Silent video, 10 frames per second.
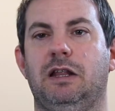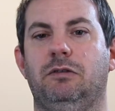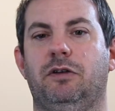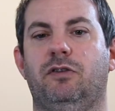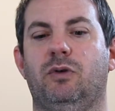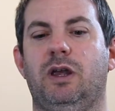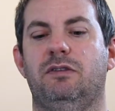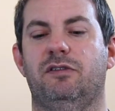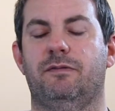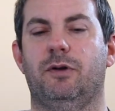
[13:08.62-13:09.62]
It looks great.
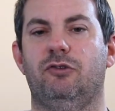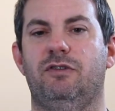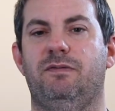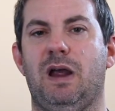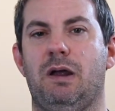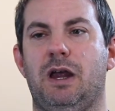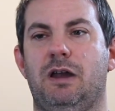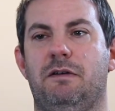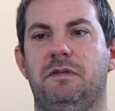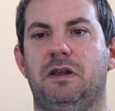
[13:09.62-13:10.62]
There's a Virgin variant
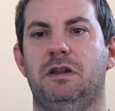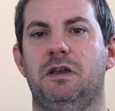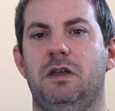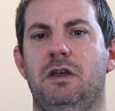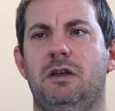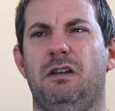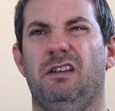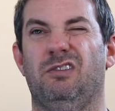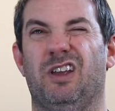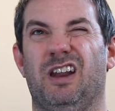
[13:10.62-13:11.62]
of it.
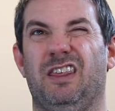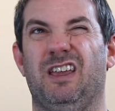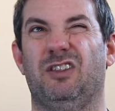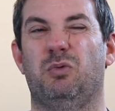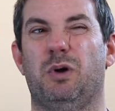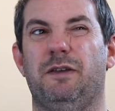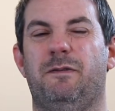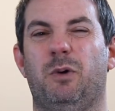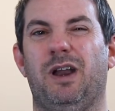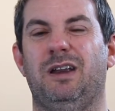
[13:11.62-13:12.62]
You're looking at, I think,
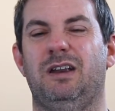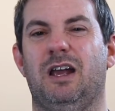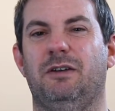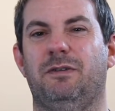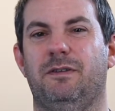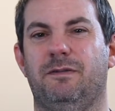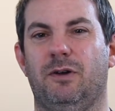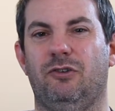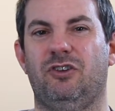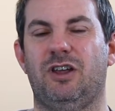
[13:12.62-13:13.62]
$24.99 for the
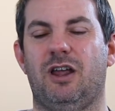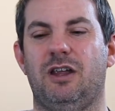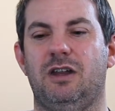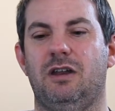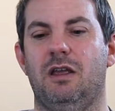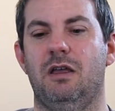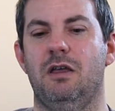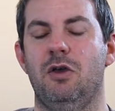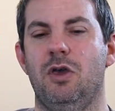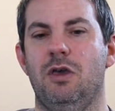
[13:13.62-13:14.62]
Virgin on it.
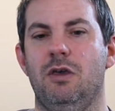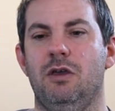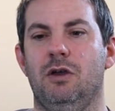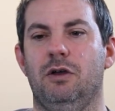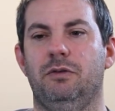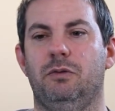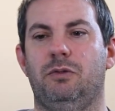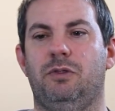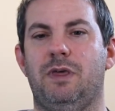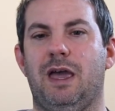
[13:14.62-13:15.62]

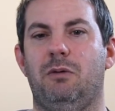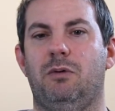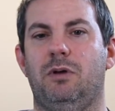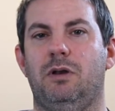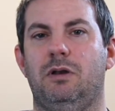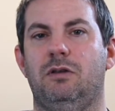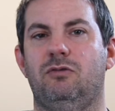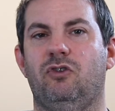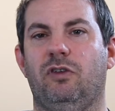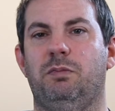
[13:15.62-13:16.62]
That one,
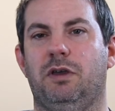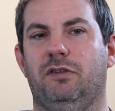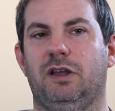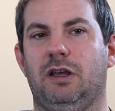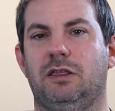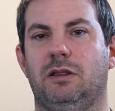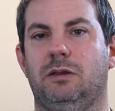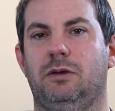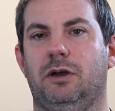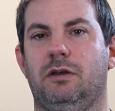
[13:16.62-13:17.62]
just because I like the
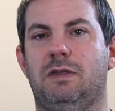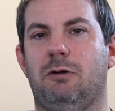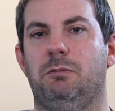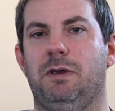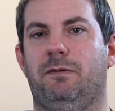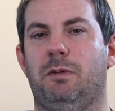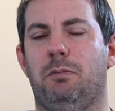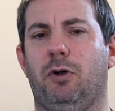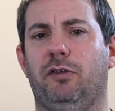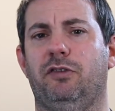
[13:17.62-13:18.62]
look, that would be for my
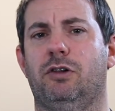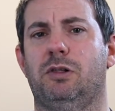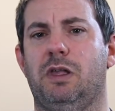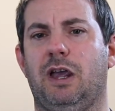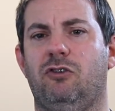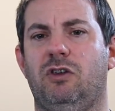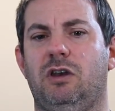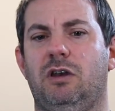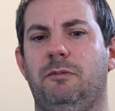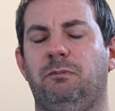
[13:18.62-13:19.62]
personal
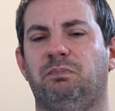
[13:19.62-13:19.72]
collection.